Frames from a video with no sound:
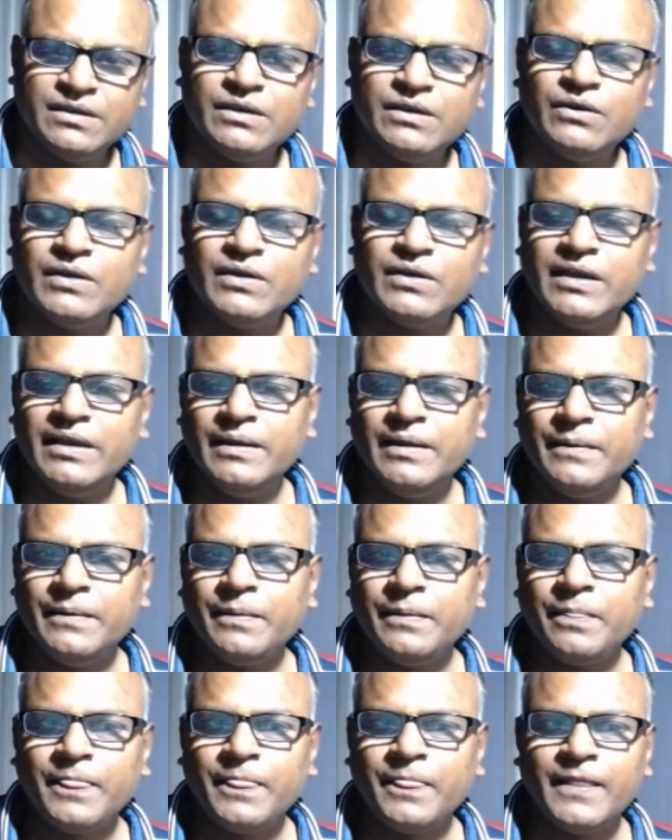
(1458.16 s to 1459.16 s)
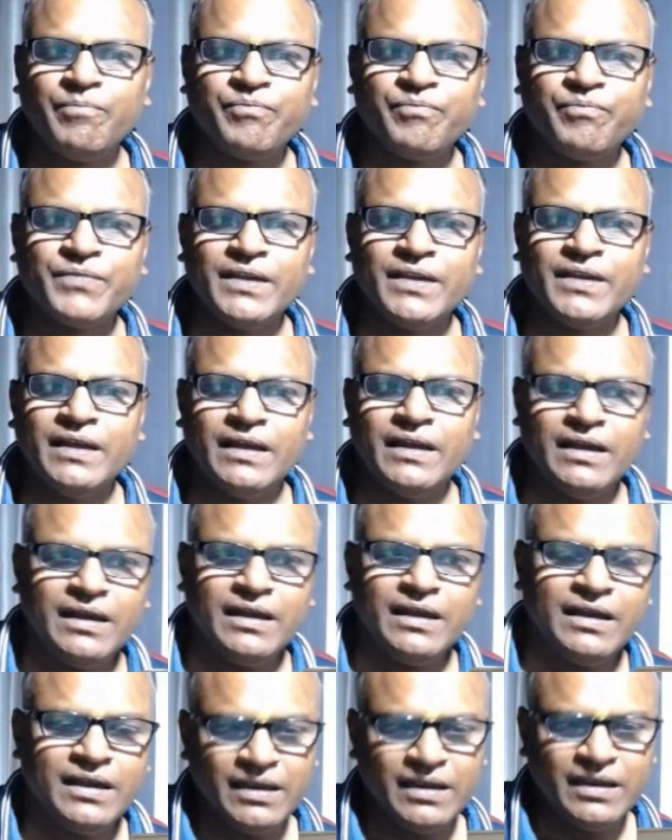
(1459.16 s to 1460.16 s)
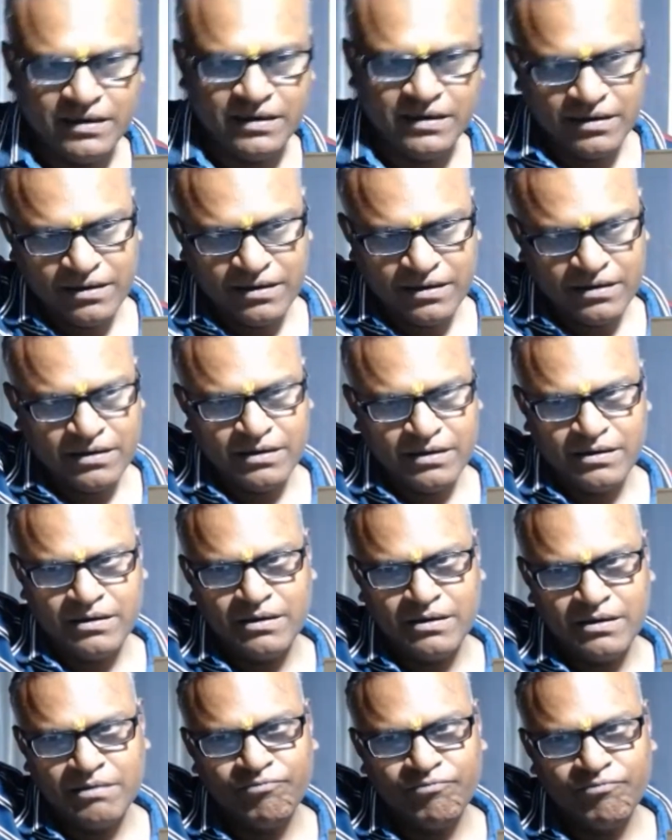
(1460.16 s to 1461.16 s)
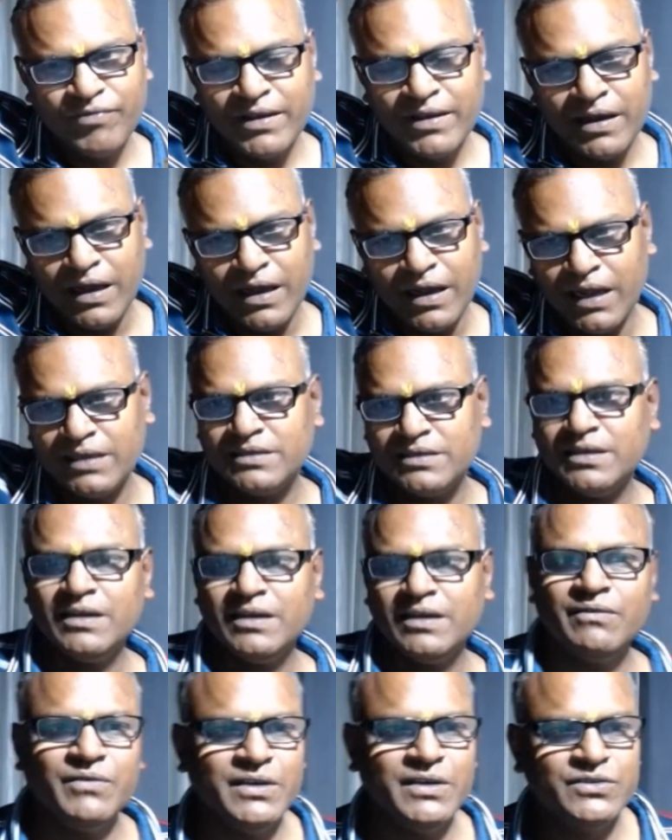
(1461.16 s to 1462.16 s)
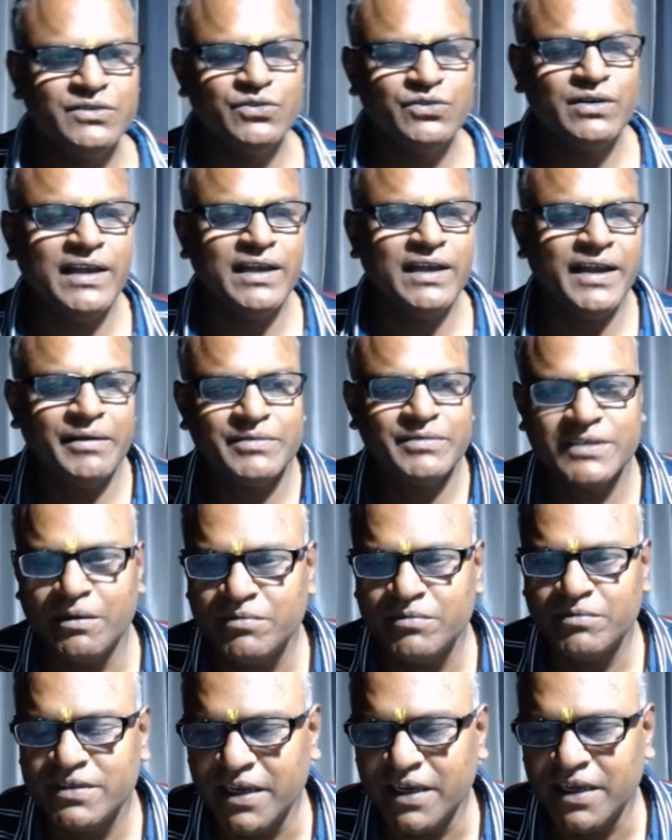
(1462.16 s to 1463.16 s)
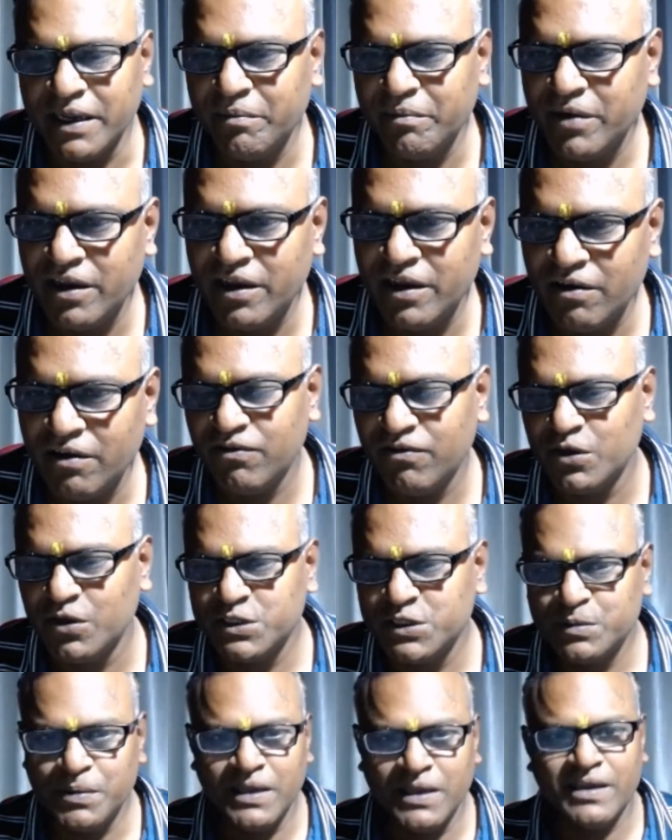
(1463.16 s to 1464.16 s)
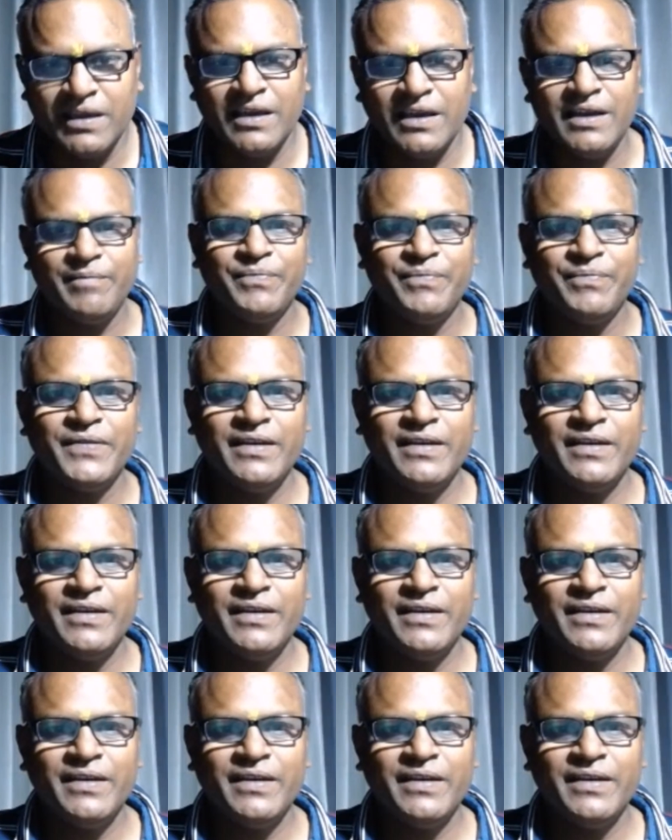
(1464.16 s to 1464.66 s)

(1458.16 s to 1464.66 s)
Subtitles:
Okay, and I think we should have some time now for speaking.